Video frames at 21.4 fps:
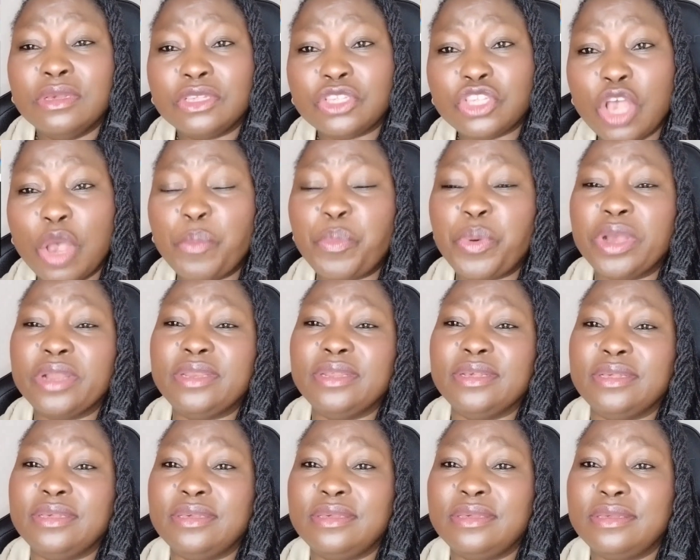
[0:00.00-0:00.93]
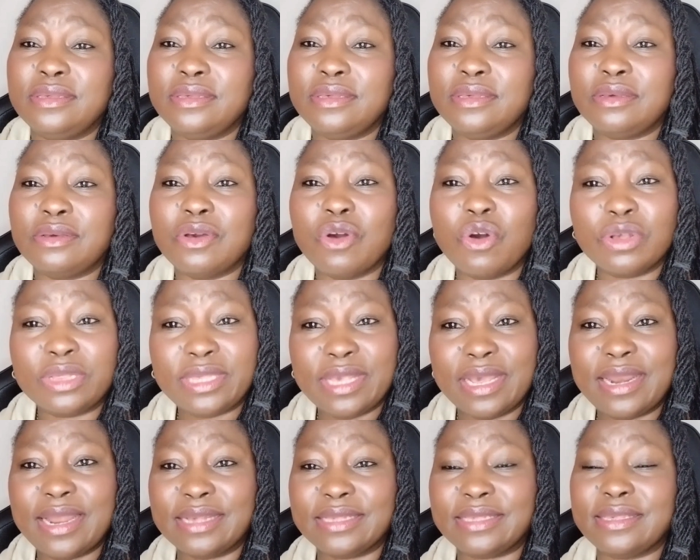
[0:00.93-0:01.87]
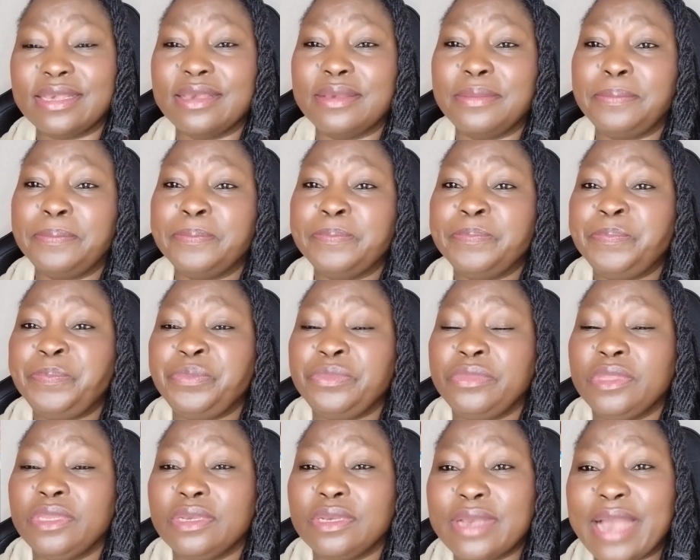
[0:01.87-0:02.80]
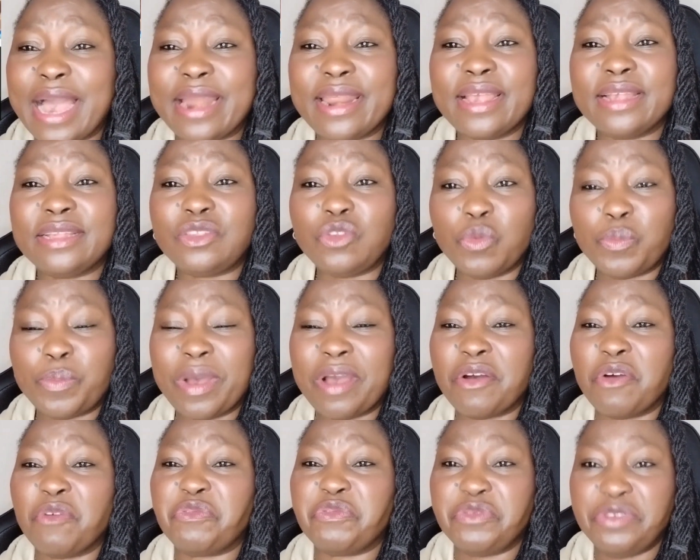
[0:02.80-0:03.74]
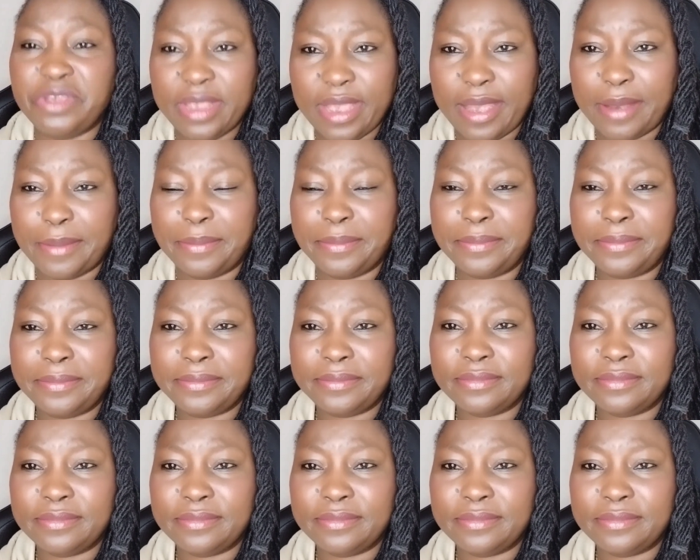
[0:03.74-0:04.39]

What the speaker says: Somebody come tell and say, carry tuba of nyam.